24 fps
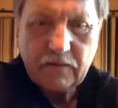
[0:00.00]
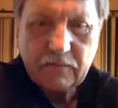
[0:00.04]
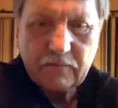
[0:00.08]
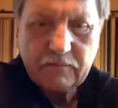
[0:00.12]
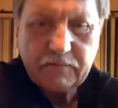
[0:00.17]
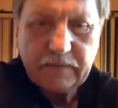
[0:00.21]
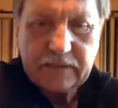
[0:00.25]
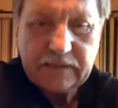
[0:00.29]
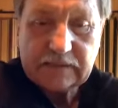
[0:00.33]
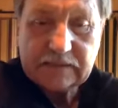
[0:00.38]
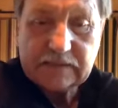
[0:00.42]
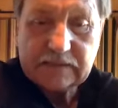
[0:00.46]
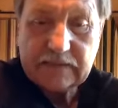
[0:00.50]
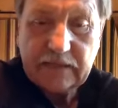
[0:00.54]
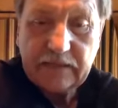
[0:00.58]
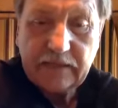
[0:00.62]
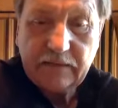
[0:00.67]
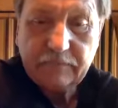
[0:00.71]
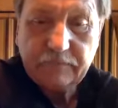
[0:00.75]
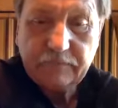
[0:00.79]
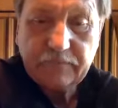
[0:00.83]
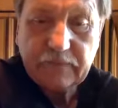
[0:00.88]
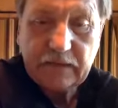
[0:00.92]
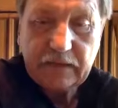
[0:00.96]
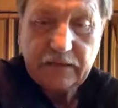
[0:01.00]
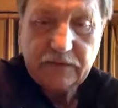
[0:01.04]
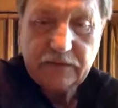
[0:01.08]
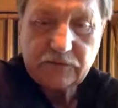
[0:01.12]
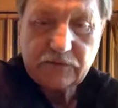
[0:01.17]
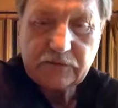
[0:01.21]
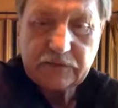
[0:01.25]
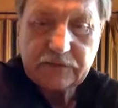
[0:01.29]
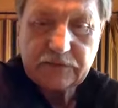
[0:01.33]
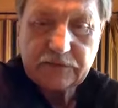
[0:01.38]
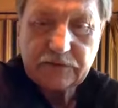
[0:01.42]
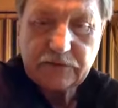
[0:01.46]
because they
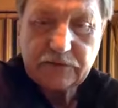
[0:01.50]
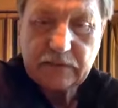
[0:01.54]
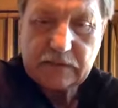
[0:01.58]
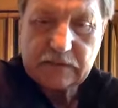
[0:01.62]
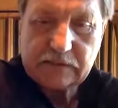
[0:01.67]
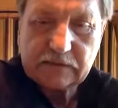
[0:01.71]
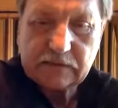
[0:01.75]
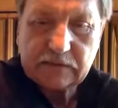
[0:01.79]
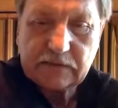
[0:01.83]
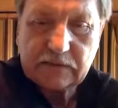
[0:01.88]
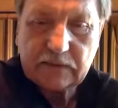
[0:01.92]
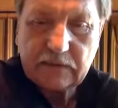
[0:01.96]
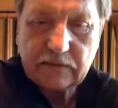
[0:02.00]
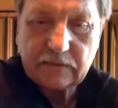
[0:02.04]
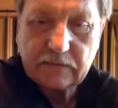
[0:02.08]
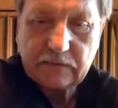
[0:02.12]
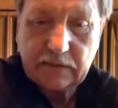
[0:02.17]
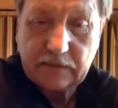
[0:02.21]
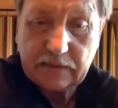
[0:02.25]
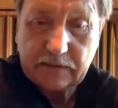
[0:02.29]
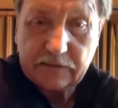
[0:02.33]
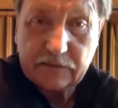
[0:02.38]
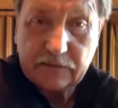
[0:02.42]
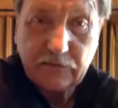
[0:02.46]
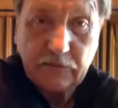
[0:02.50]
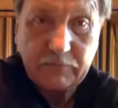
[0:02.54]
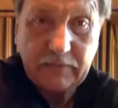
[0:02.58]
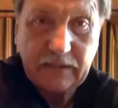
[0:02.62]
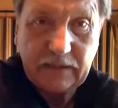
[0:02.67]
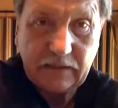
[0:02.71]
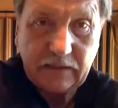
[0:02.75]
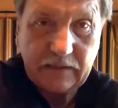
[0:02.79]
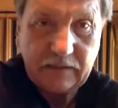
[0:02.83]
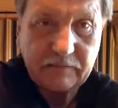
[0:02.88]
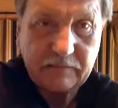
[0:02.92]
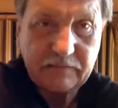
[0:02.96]
usually do this. They do a
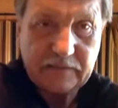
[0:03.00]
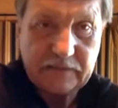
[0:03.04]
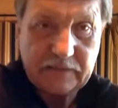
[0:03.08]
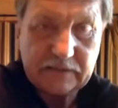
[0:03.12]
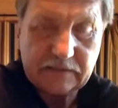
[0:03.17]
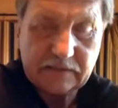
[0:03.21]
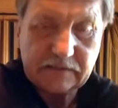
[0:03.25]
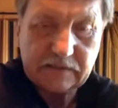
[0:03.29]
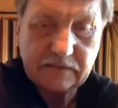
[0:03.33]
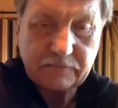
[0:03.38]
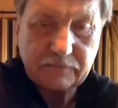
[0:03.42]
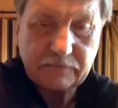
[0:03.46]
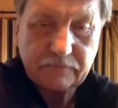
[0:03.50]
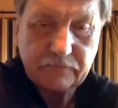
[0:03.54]
medley of these.